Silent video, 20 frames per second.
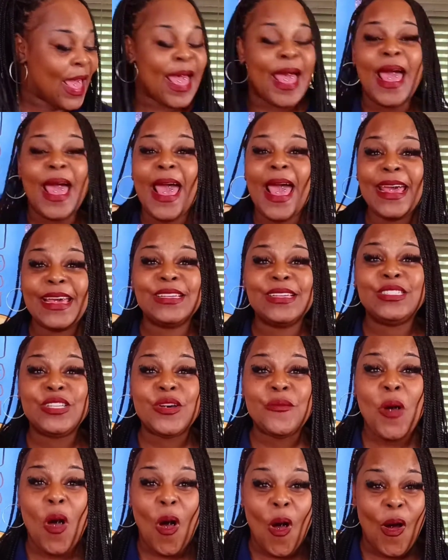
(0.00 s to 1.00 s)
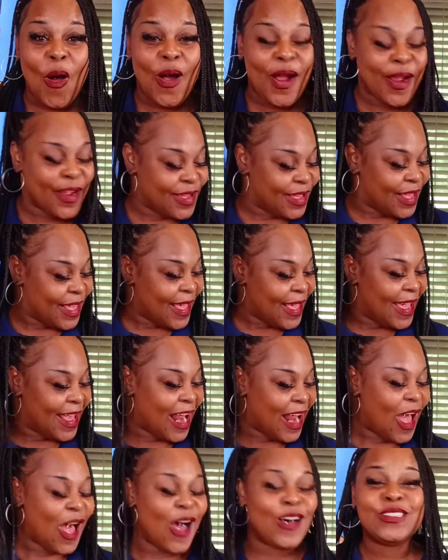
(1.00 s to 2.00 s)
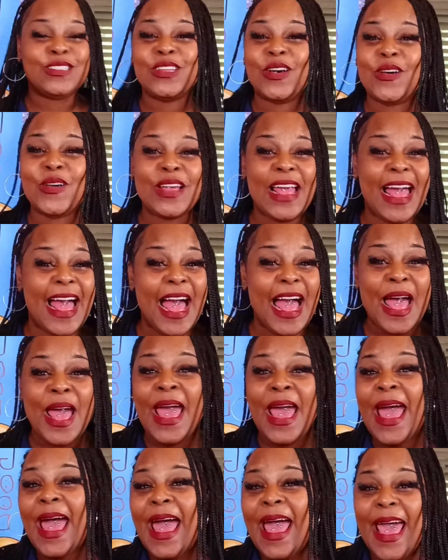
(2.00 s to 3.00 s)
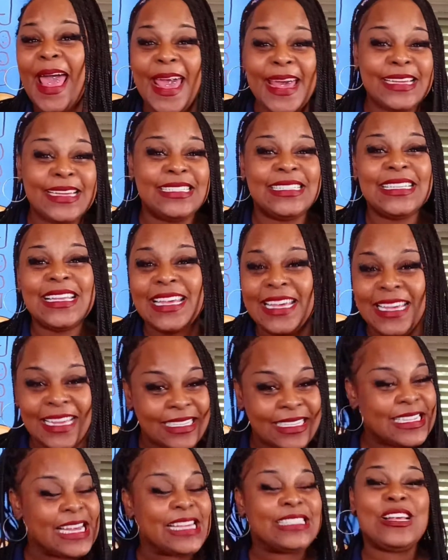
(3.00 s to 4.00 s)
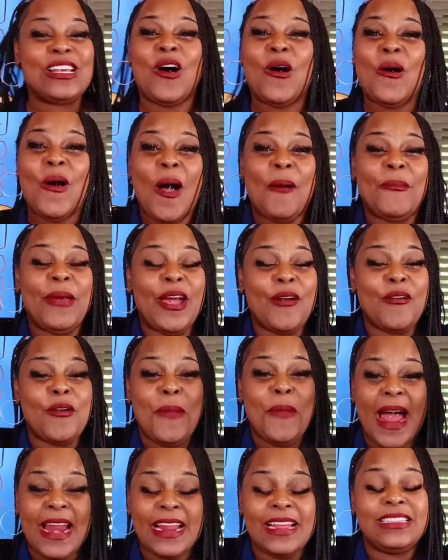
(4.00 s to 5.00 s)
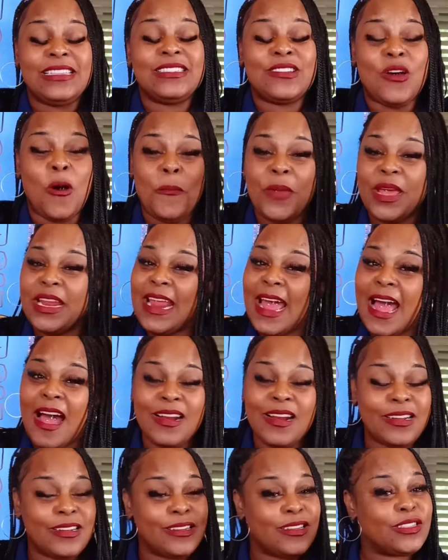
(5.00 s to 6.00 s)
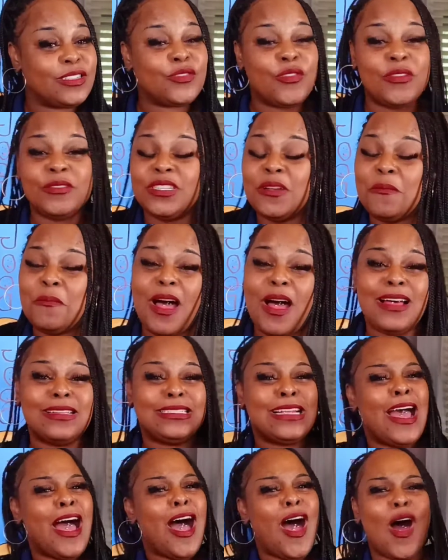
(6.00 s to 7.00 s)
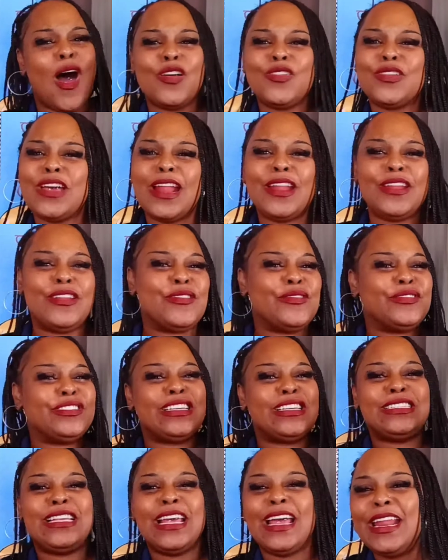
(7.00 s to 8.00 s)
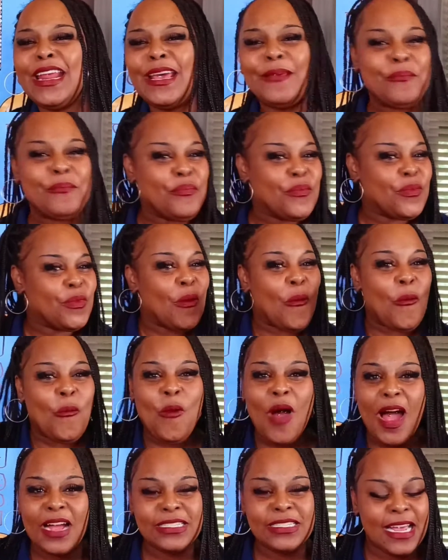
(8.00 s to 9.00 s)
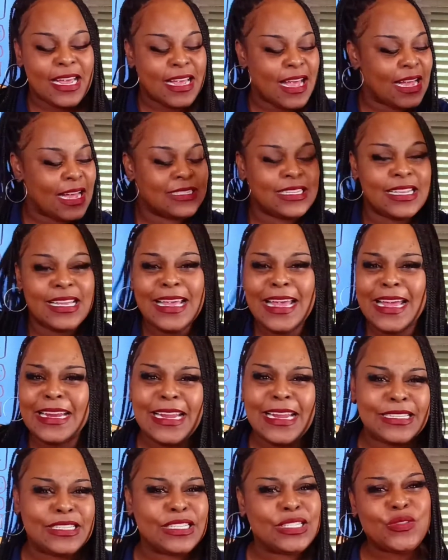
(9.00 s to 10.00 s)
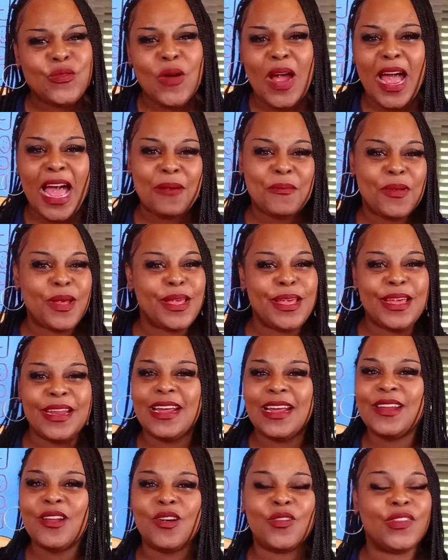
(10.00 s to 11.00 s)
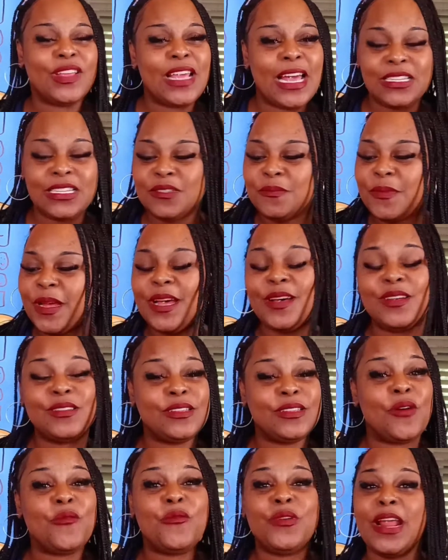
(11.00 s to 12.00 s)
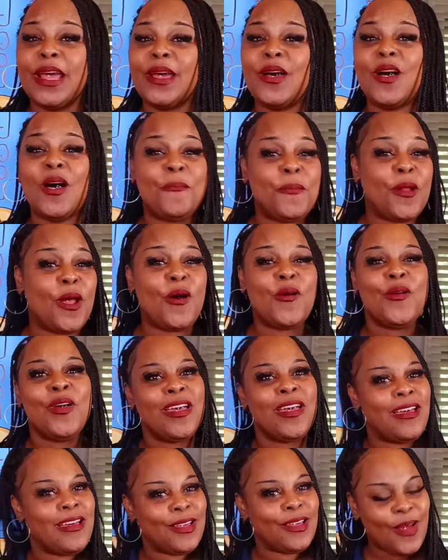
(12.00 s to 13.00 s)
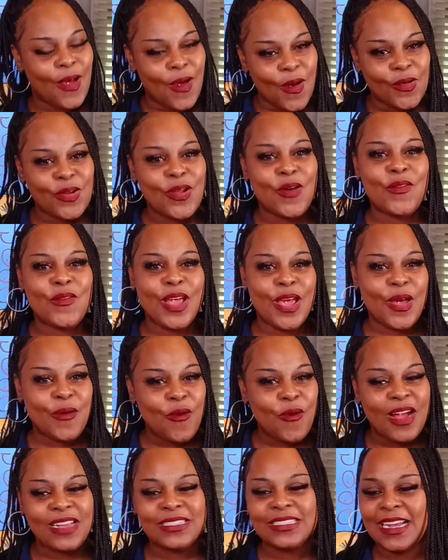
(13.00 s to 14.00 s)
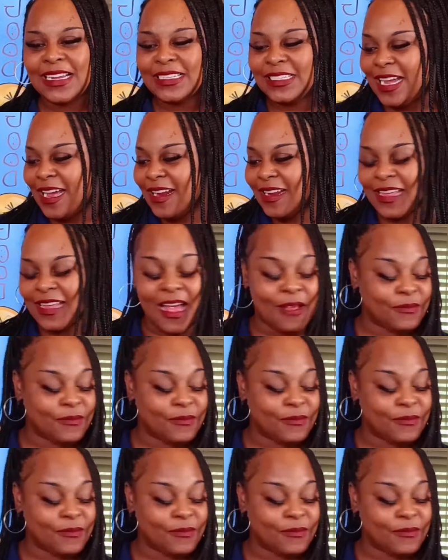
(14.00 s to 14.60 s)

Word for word: A S M R, and I also got Ace Eats. So um, everybody's going to be down in the description box. All you got to do is just hit it, watch their content, hit that subscribe button, hit that notification bell, so when they upload, go on over there and watch their channel, y'all.